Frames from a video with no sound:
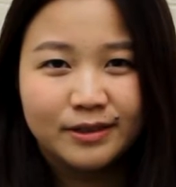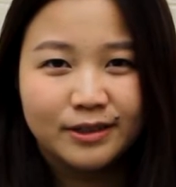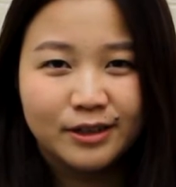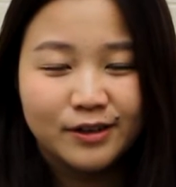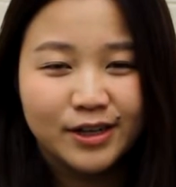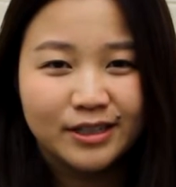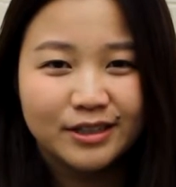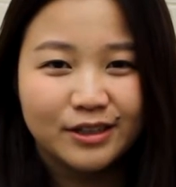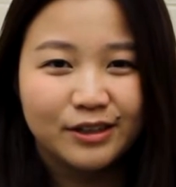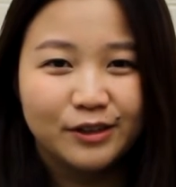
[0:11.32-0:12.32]
is going
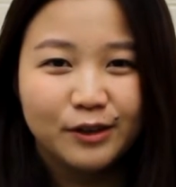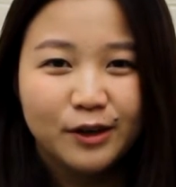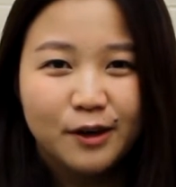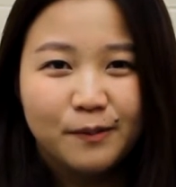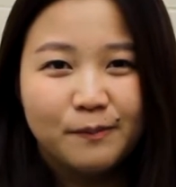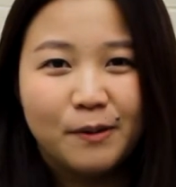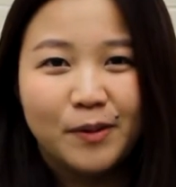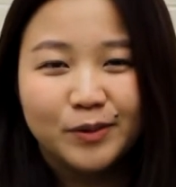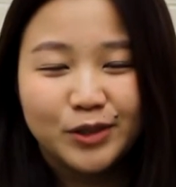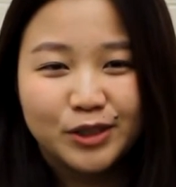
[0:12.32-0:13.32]
so my
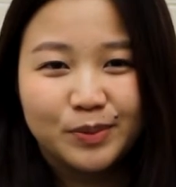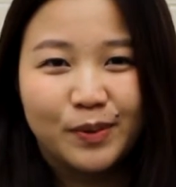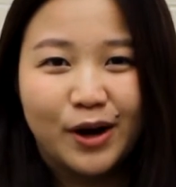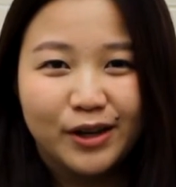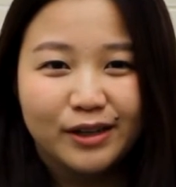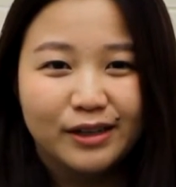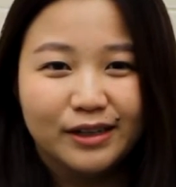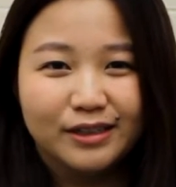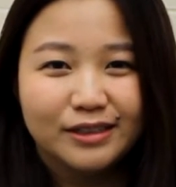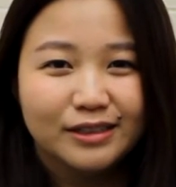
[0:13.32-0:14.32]
mom just bought like
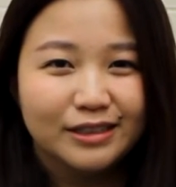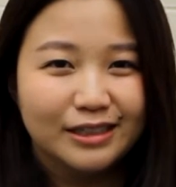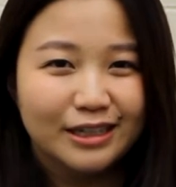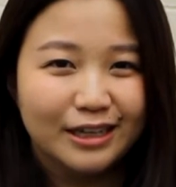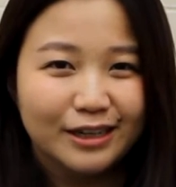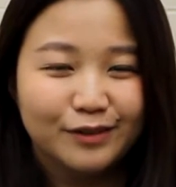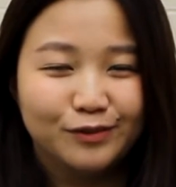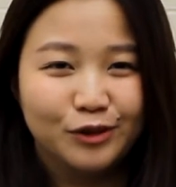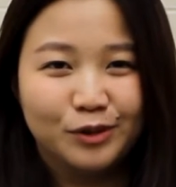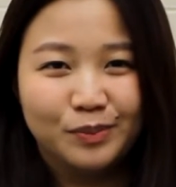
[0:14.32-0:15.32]
the ticket
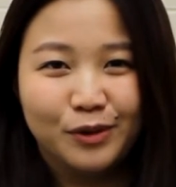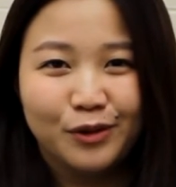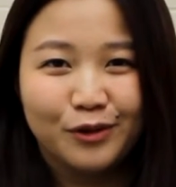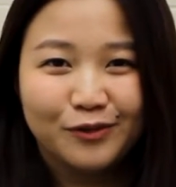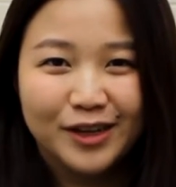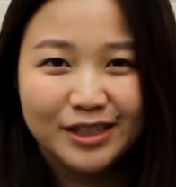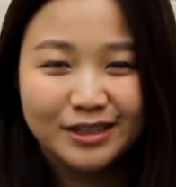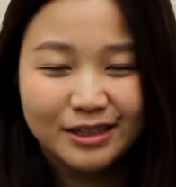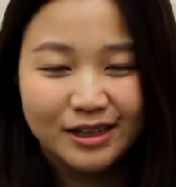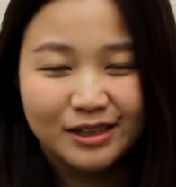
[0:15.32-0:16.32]
for both of
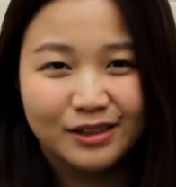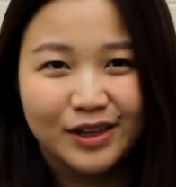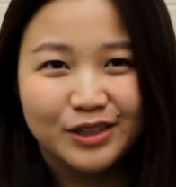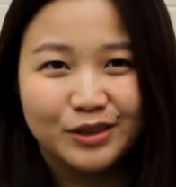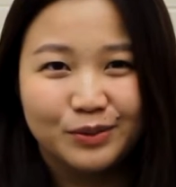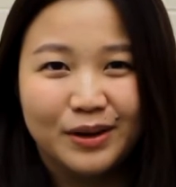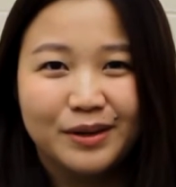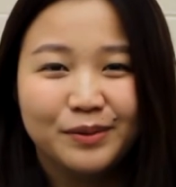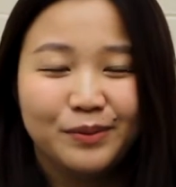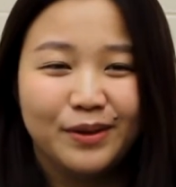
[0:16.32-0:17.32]
us so I just
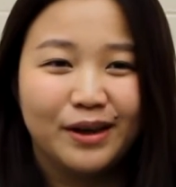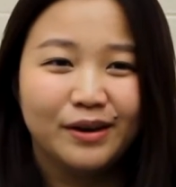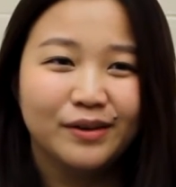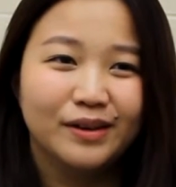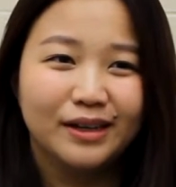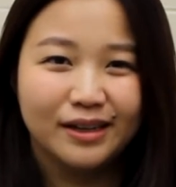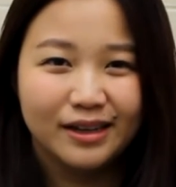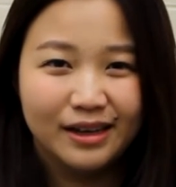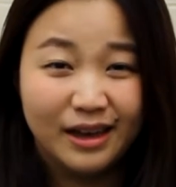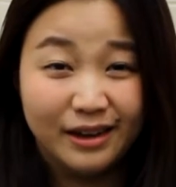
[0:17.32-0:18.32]
went without like
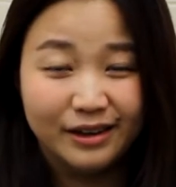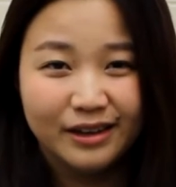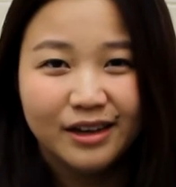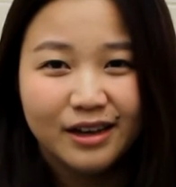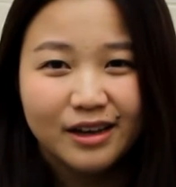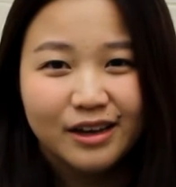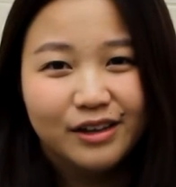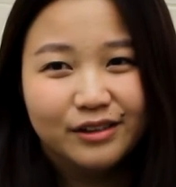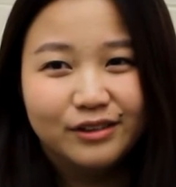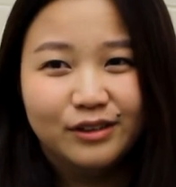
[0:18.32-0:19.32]
any
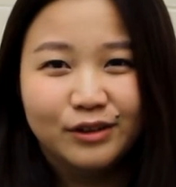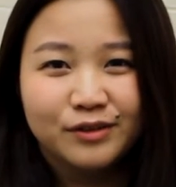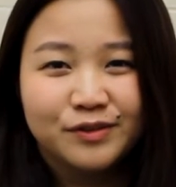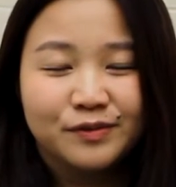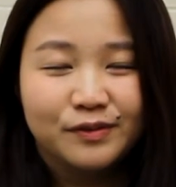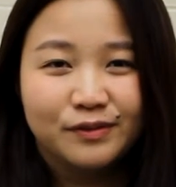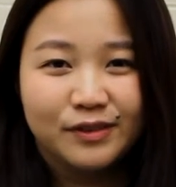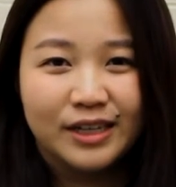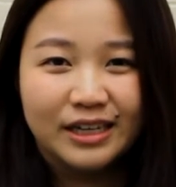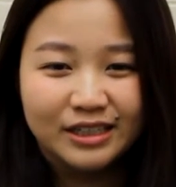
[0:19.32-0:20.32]

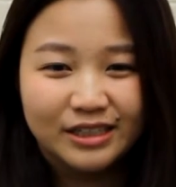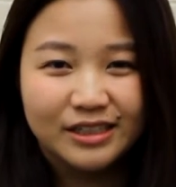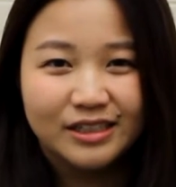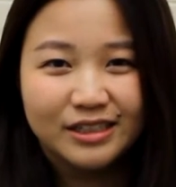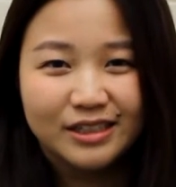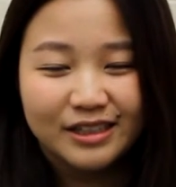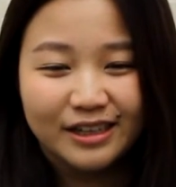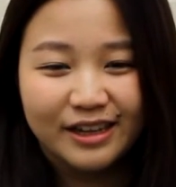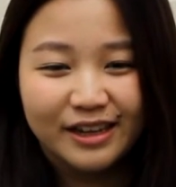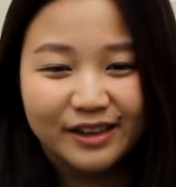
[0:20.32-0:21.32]
notifications
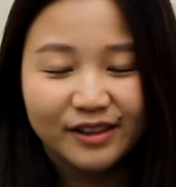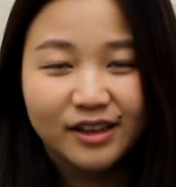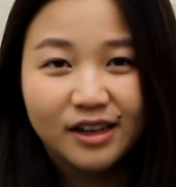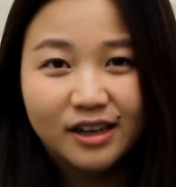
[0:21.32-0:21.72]
and then